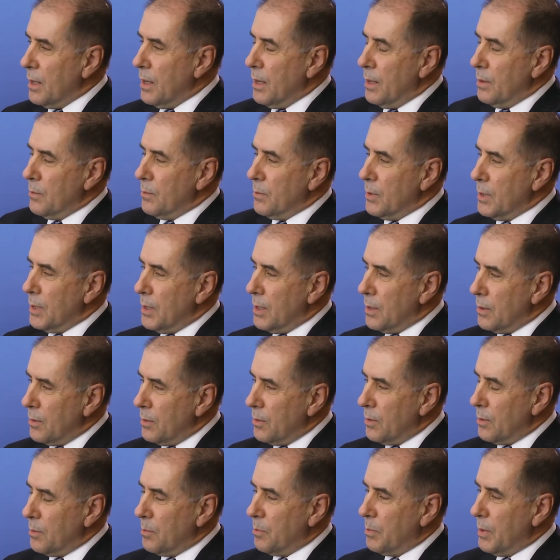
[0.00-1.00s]
And we
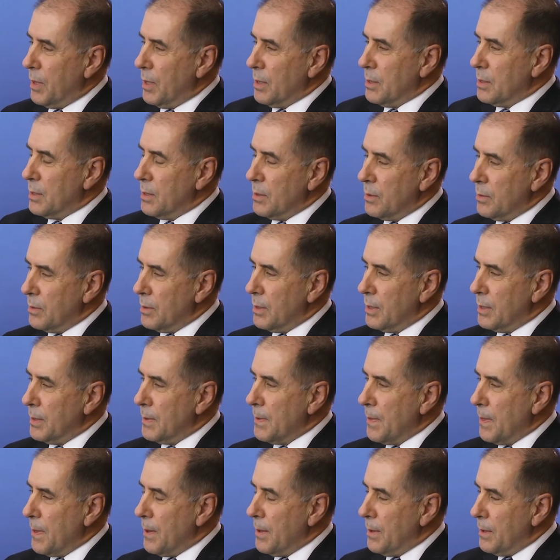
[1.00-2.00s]
know that
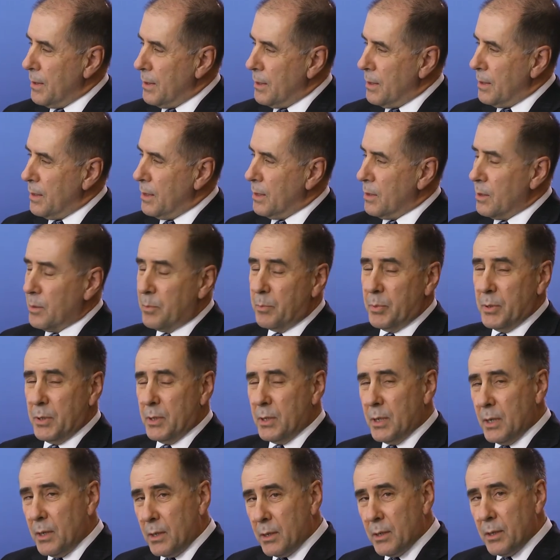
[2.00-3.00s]
bacteria are not
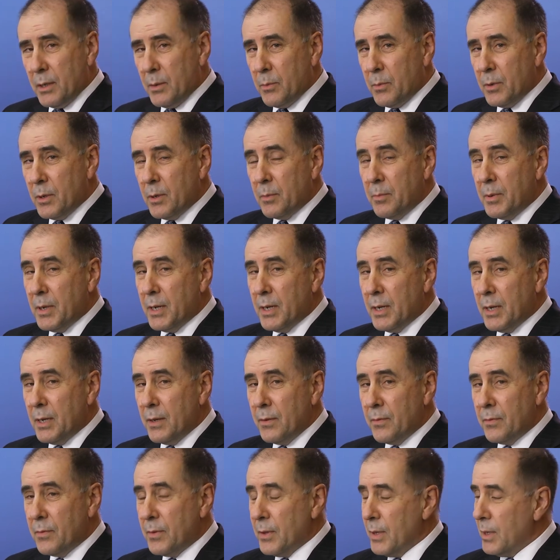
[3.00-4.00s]
particularly well
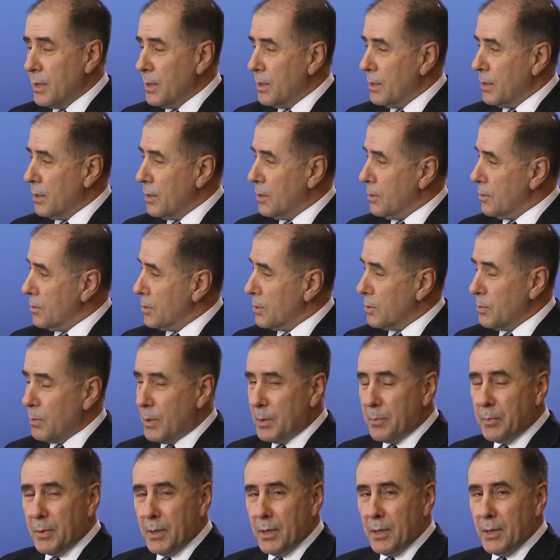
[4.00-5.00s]
behaved. They go
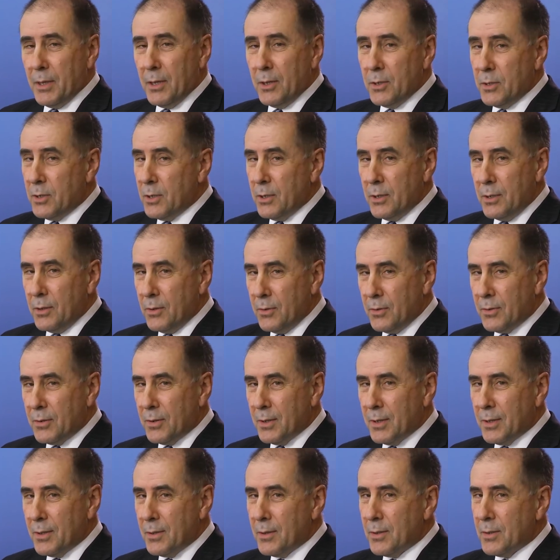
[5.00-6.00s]
swapping their genes
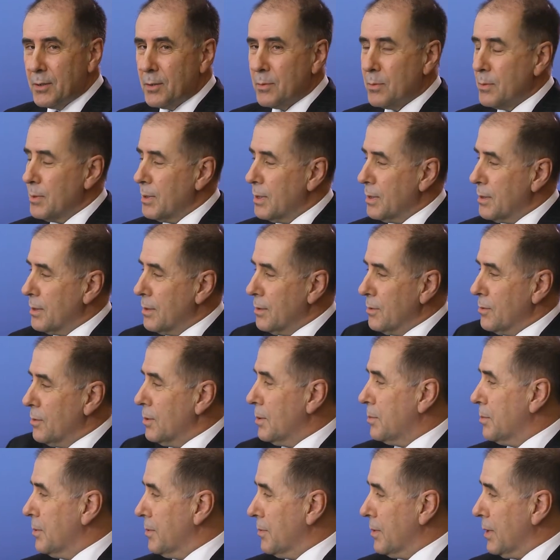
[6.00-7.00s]
at the, at the
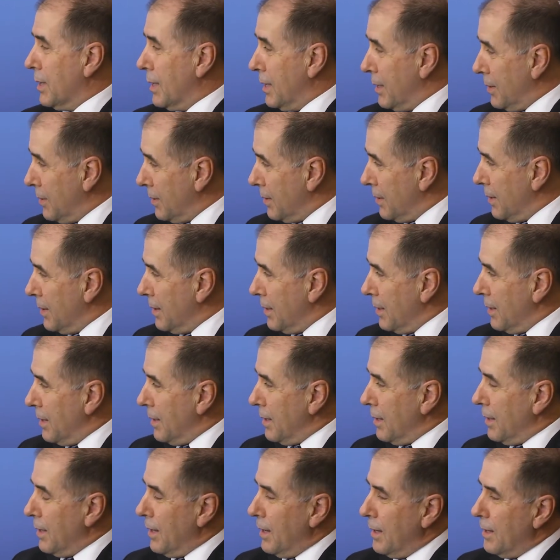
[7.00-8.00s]
drop of a hat.
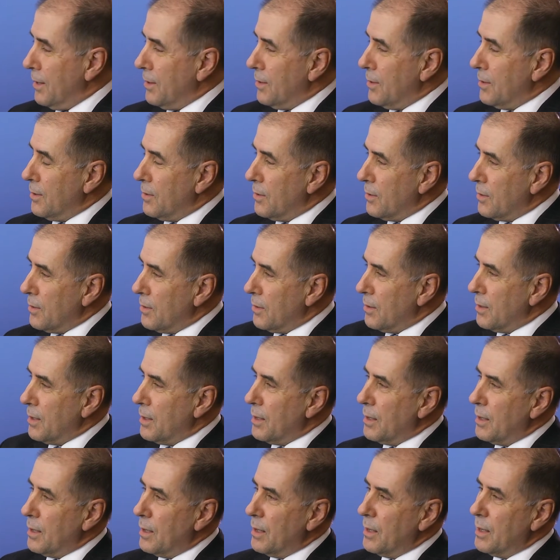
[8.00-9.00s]
And
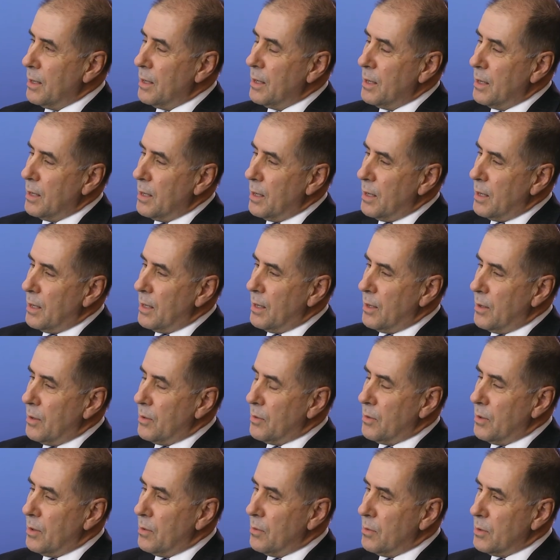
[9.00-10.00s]
they,
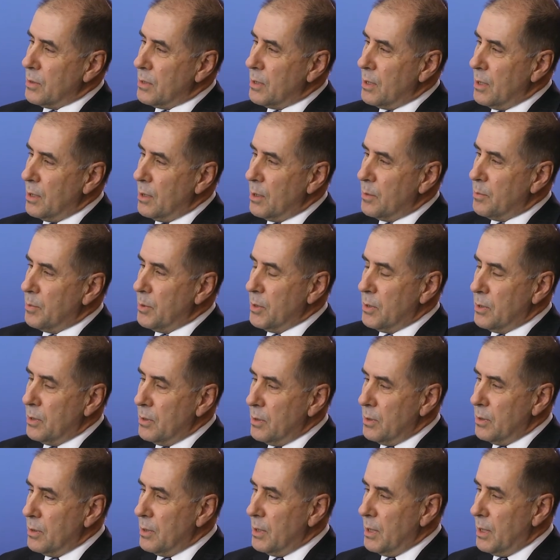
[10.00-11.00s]
uh, there is the
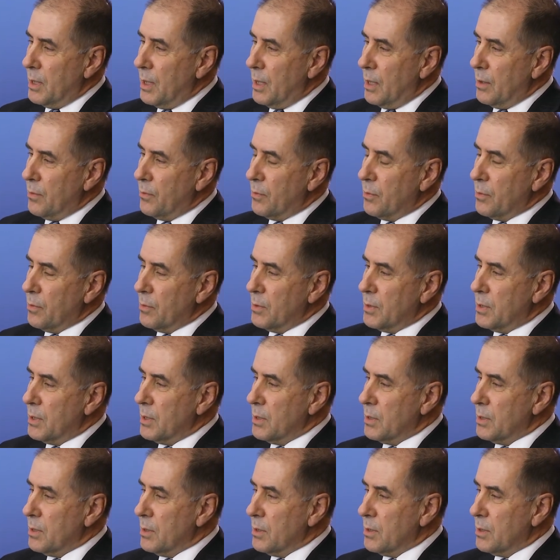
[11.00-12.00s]
opportunity then for
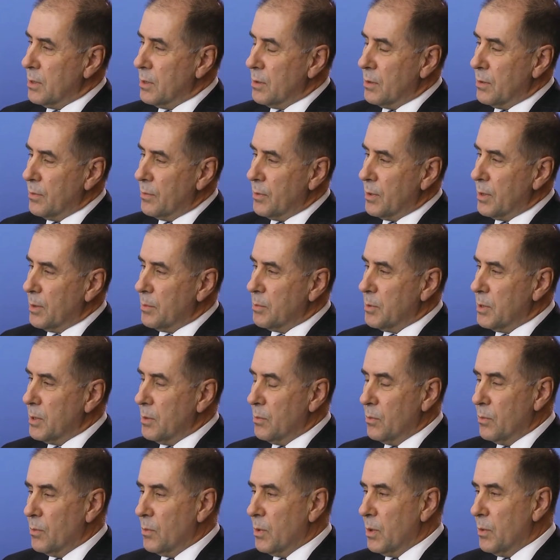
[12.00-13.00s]
resistance that develops
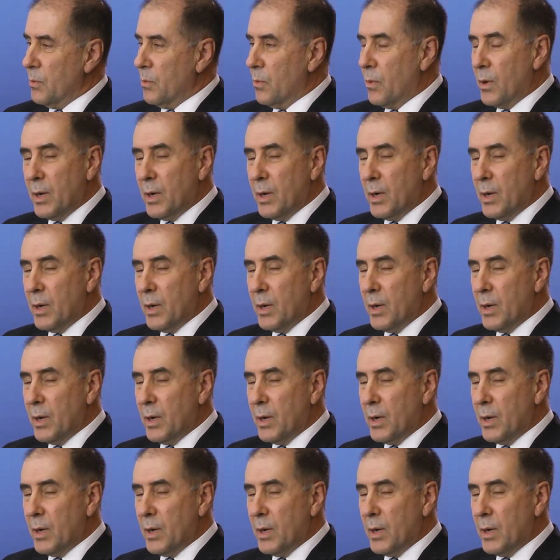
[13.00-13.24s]
in, in